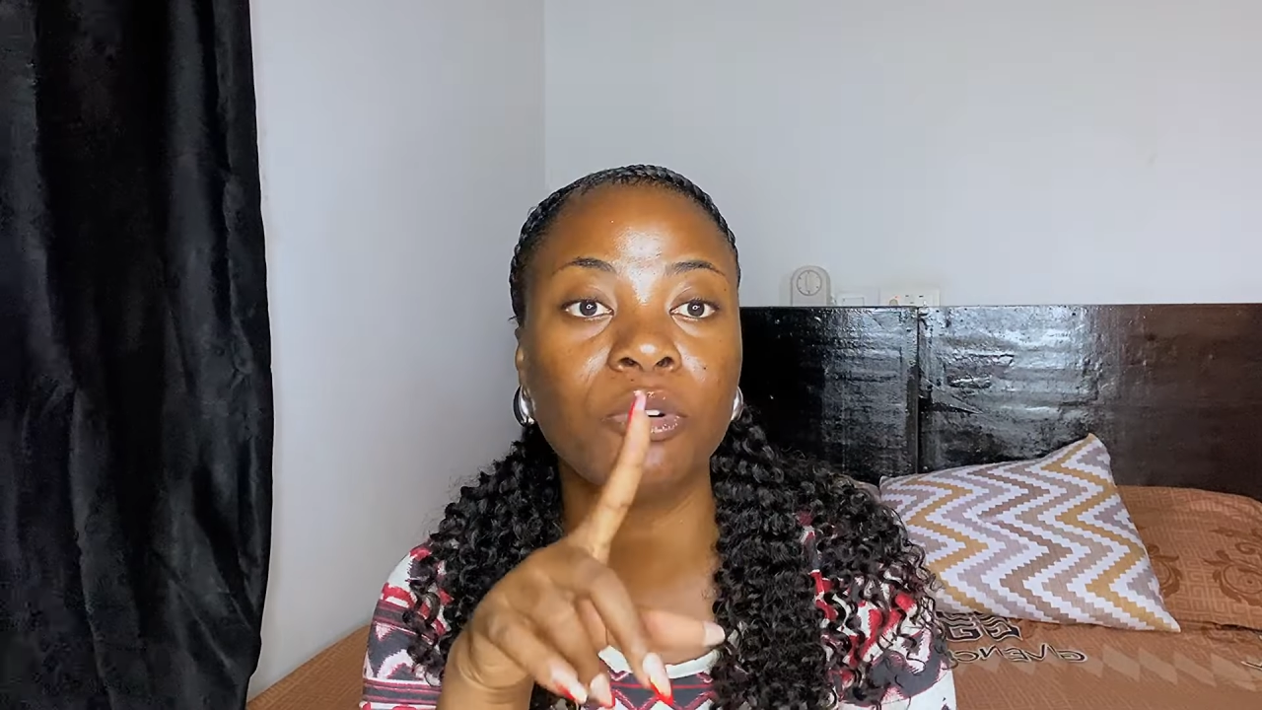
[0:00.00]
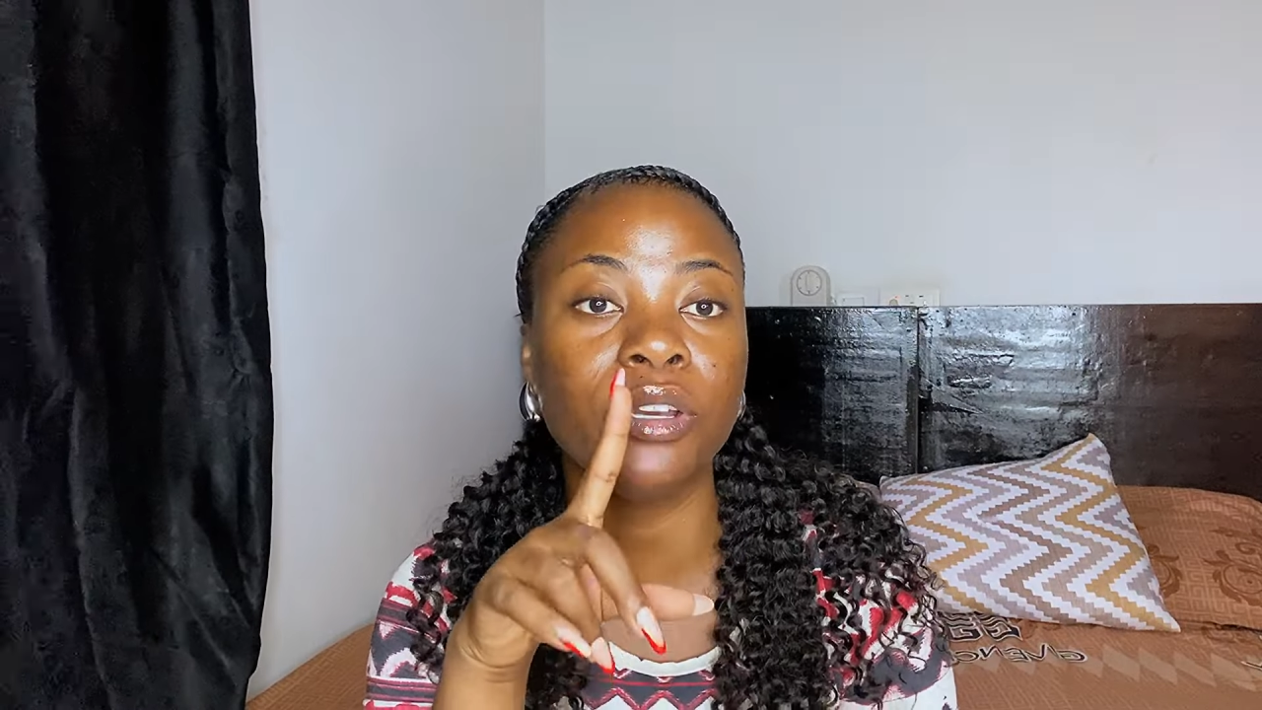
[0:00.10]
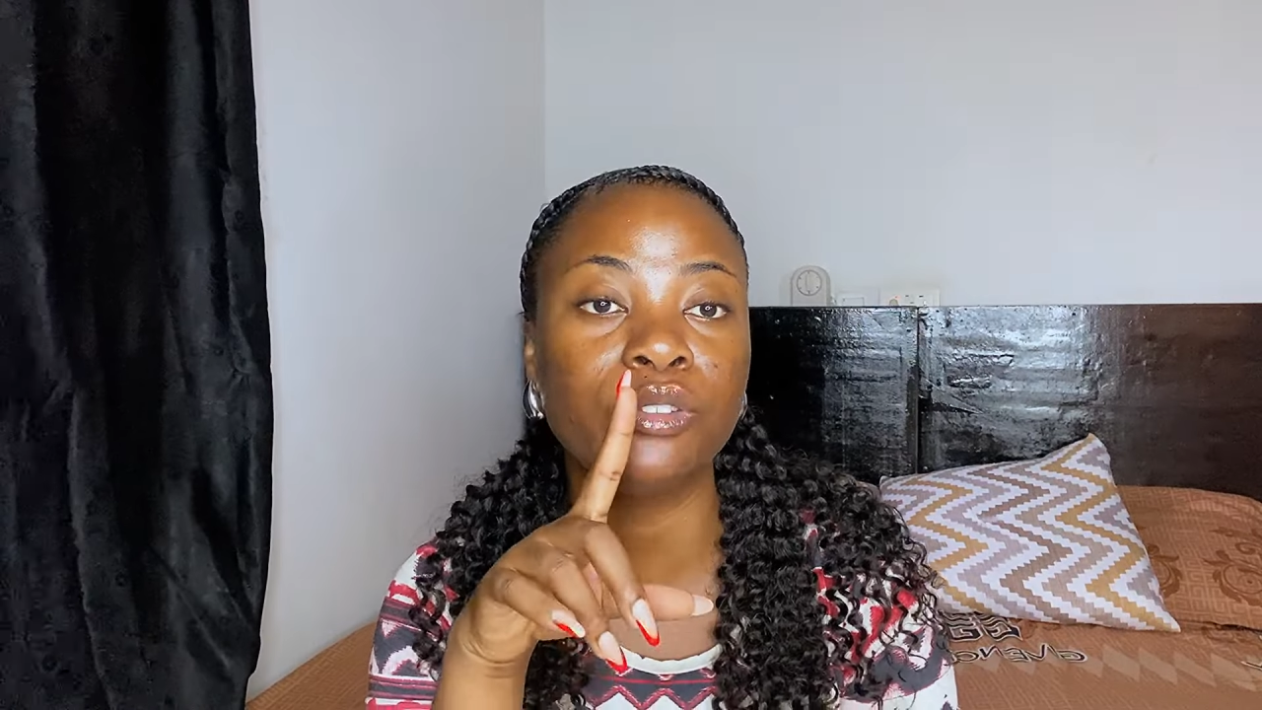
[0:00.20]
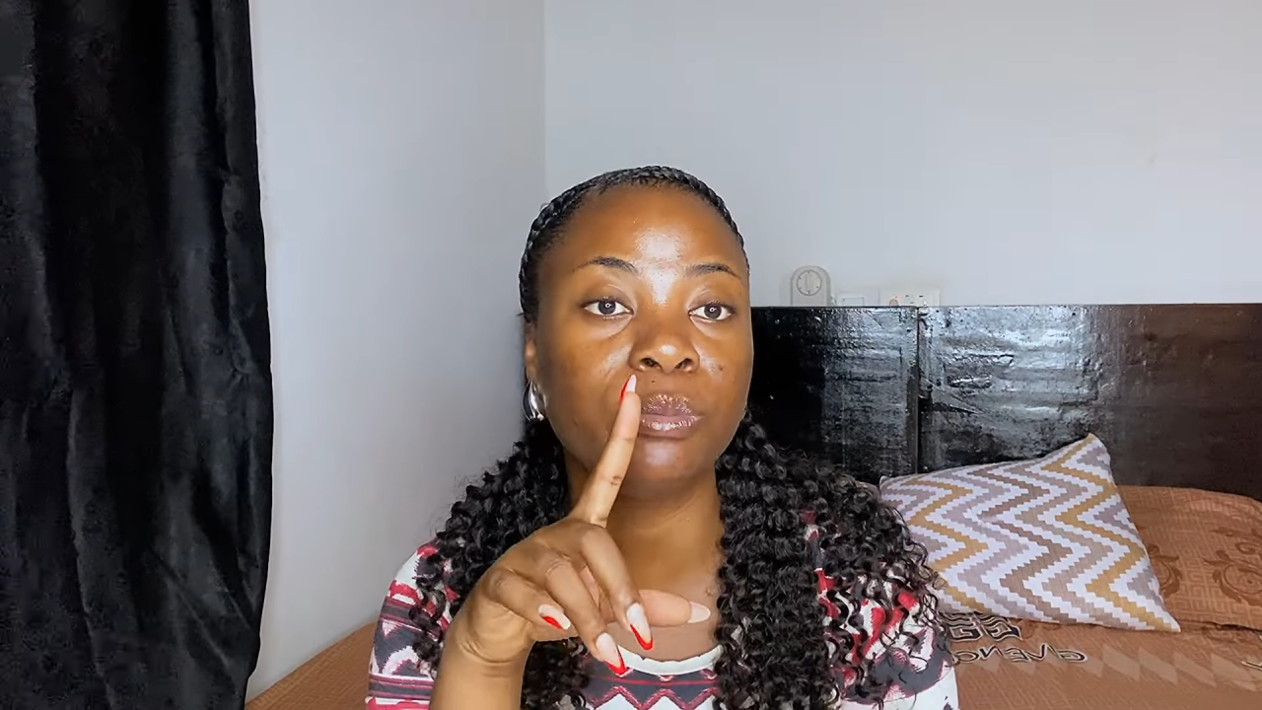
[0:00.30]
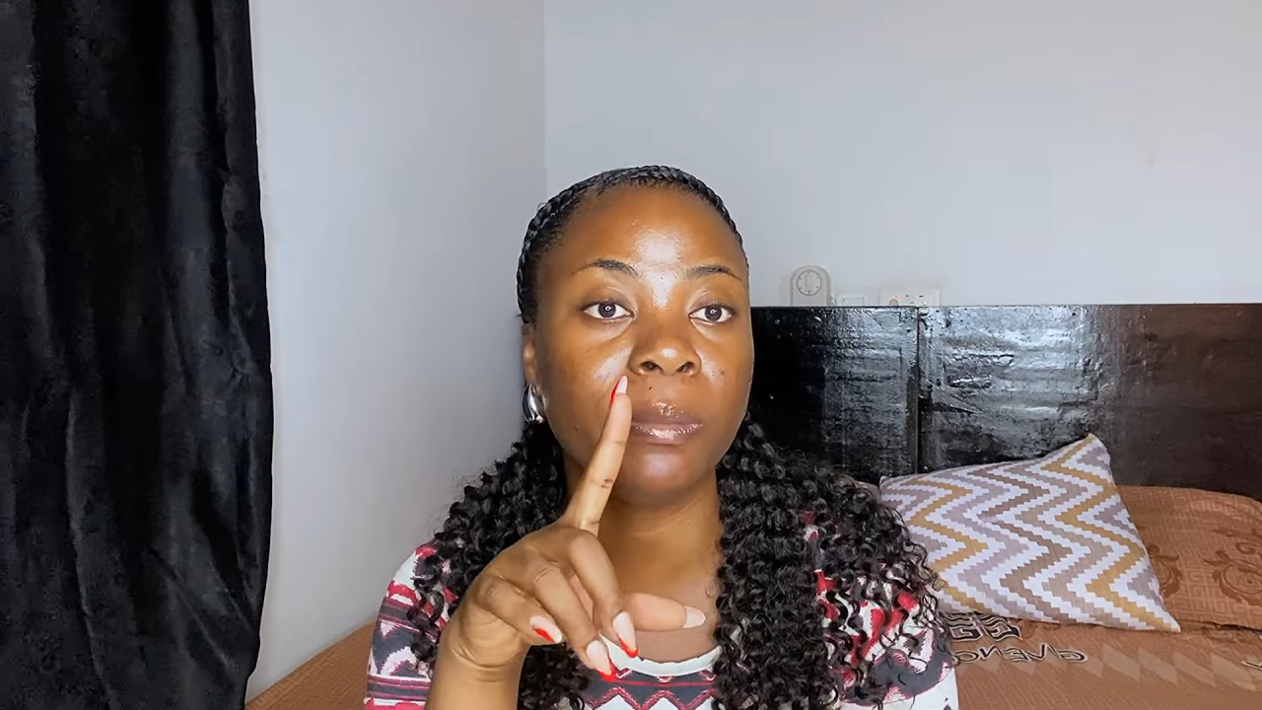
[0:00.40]

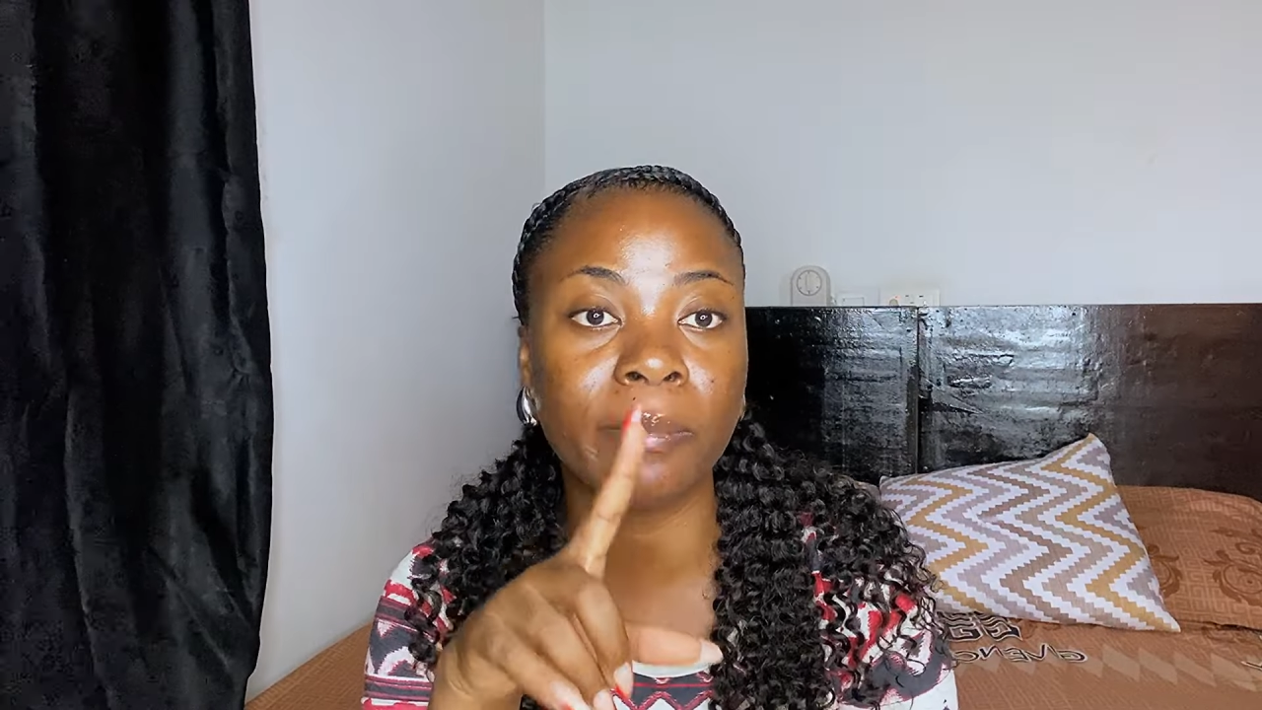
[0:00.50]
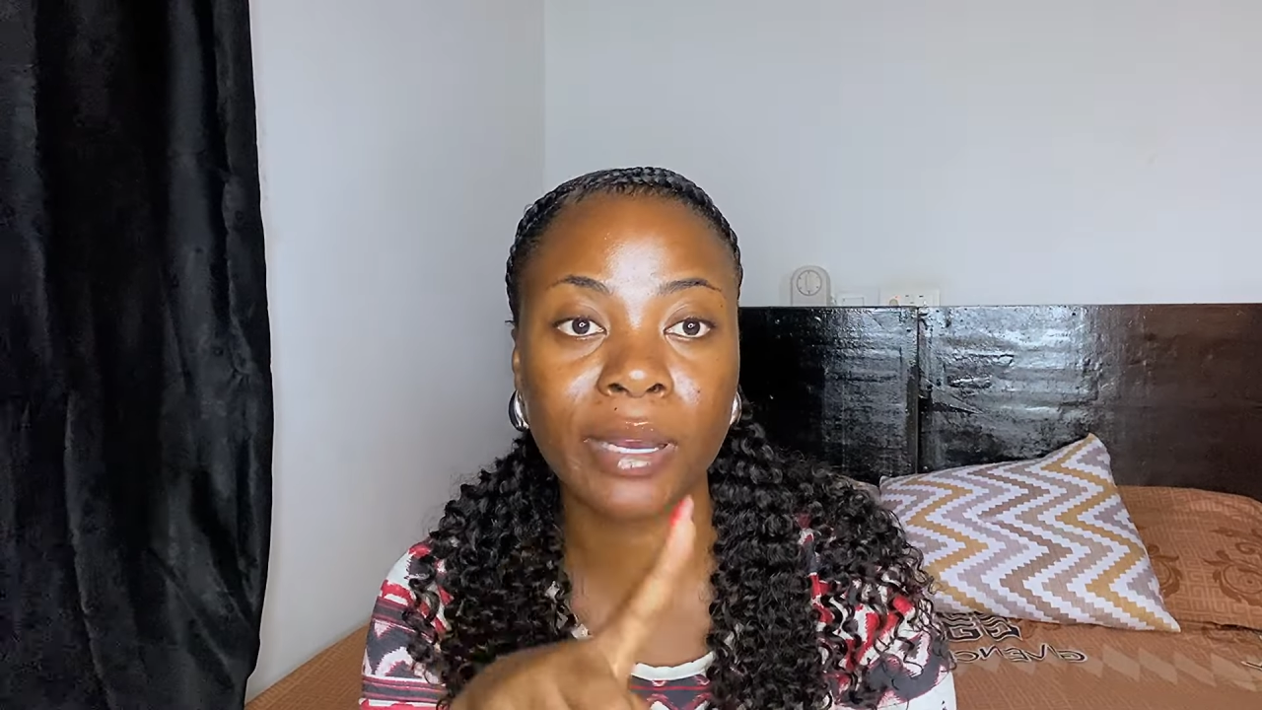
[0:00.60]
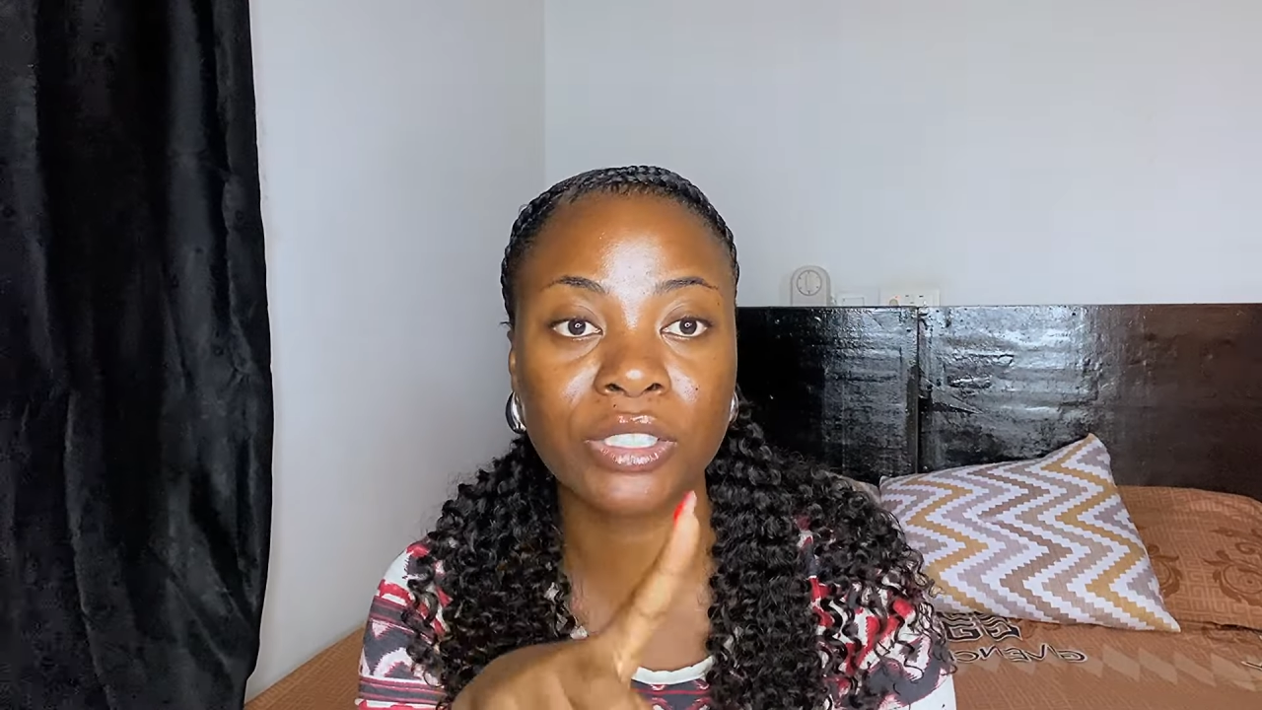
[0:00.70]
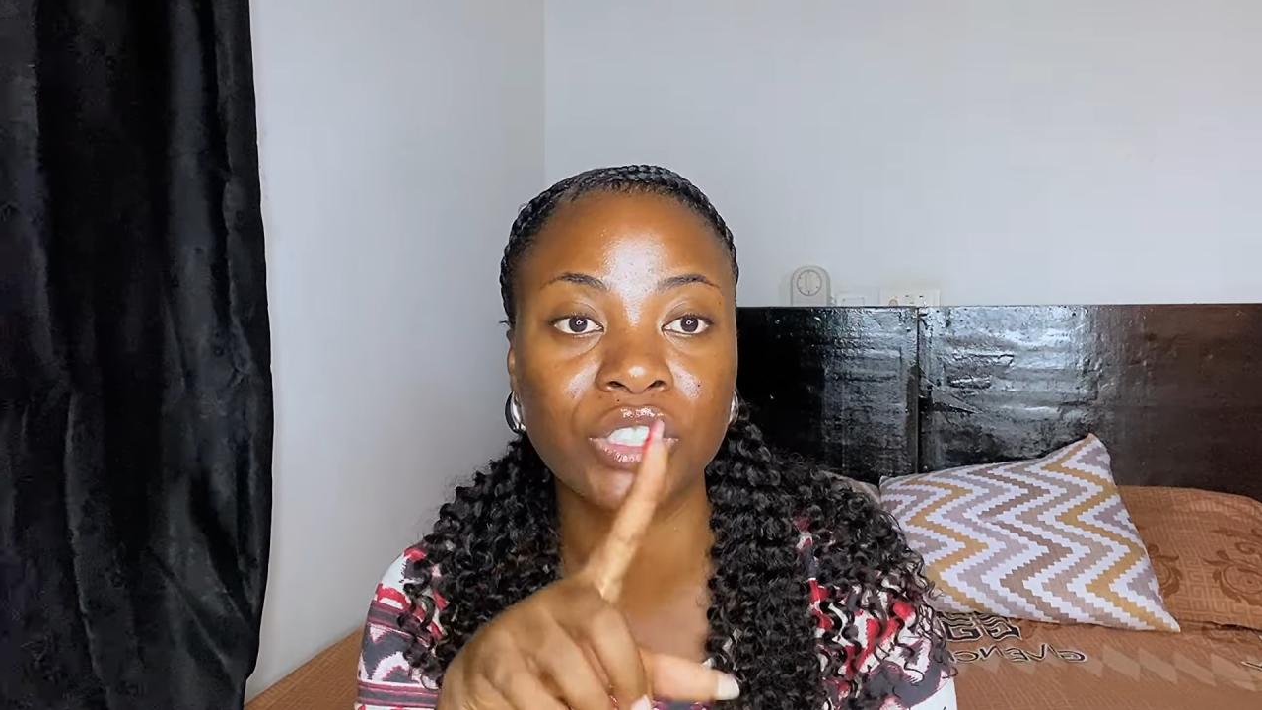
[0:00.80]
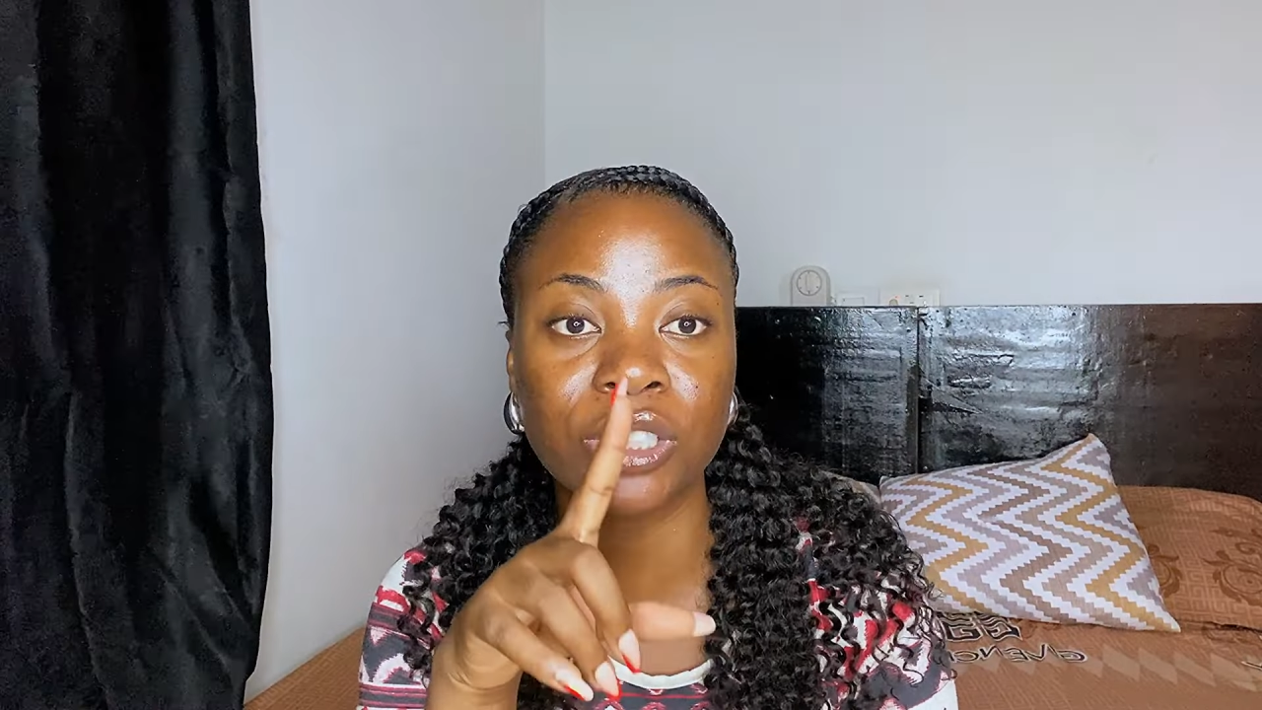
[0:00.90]
going to be
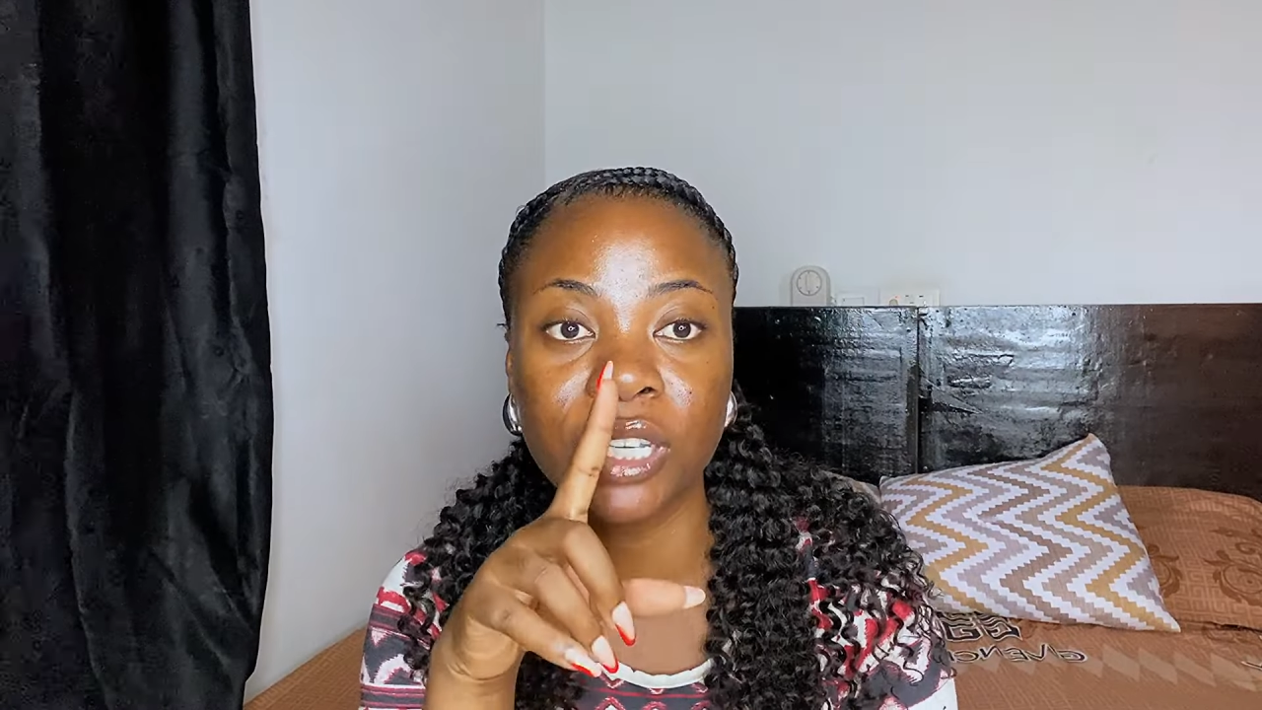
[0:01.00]
matching